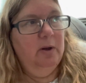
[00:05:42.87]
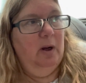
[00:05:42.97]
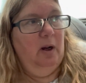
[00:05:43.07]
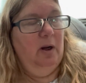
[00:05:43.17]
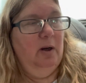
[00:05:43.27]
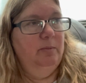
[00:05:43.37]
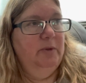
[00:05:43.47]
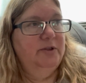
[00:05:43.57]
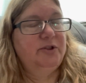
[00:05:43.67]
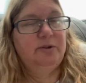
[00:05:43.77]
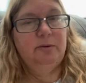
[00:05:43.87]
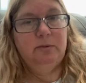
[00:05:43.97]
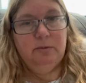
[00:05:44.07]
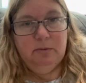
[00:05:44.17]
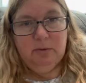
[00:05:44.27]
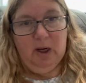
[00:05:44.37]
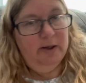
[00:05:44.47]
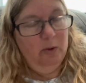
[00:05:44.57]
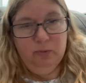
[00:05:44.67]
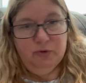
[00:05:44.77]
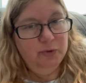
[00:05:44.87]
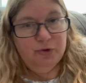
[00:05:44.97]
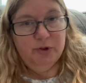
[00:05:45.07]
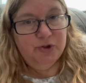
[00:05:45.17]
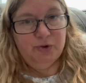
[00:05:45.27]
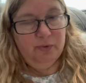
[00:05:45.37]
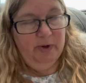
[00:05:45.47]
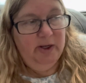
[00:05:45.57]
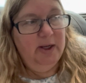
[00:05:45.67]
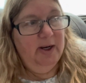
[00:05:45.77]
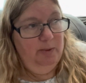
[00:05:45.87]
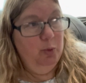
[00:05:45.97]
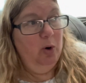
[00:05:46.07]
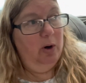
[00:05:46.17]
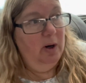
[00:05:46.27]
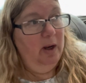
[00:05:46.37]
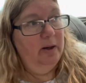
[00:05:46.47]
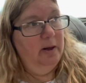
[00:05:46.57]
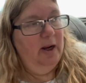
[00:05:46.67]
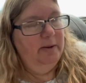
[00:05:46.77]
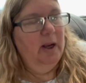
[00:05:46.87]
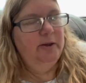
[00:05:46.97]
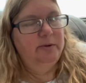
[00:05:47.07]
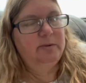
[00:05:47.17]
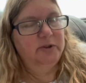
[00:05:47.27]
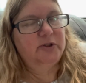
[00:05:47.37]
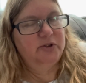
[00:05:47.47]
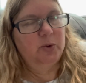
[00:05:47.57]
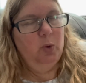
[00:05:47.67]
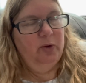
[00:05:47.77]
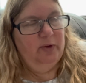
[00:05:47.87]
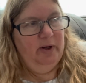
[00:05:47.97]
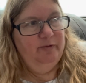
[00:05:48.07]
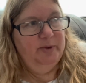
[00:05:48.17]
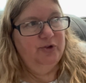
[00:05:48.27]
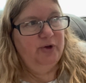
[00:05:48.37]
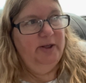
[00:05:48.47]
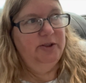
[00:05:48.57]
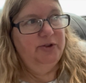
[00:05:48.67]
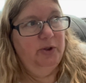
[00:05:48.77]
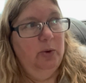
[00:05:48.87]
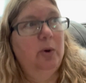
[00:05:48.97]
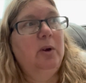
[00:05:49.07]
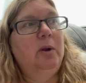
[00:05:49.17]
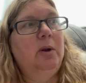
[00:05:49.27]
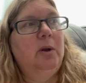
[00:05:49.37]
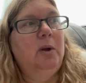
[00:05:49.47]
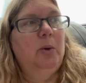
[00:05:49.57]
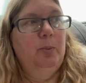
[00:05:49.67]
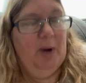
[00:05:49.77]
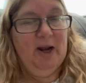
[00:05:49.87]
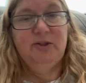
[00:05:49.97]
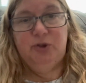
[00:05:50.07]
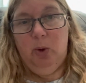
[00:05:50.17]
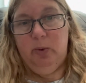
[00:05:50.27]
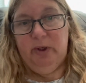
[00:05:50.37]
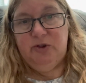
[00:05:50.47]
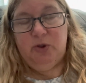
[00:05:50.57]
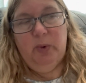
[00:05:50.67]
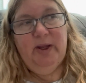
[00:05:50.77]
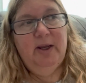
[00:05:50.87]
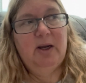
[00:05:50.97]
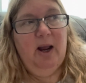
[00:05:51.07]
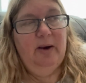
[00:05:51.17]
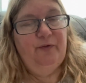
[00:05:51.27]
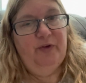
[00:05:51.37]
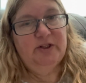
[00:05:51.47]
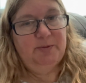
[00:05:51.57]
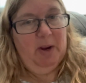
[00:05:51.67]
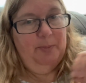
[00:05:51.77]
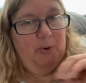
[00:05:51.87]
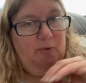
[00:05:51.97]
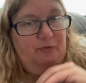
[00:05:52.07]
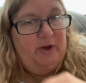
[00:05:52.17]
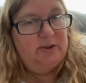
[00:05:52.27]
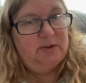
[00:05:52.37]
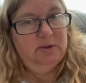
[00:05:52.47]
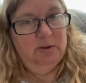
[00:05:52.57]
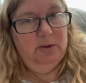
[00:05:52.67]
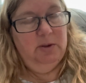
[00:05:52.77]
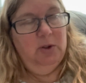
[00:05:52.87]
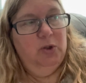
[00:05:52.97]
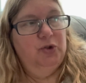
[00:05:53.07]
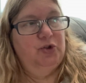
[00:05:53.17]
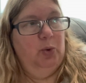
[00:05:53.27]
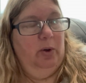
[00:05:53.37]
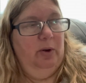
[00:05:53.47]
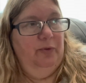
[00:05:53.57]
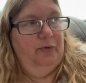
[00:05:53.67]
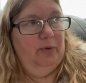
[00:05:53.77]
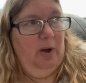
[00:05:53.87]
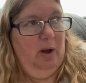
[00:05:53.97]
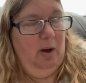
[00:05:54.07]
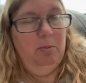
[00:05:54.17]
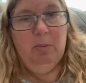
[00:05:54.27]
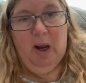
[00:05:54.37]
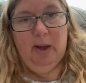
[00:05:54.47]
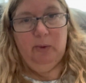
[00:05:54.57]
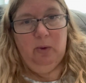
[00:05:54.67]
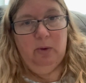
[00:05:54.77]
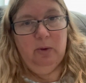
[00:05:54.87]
I don't do traditional Reiki anymore, and this is the work that I've been trained to do by Tony. So he kind of fits my perfect sort of model,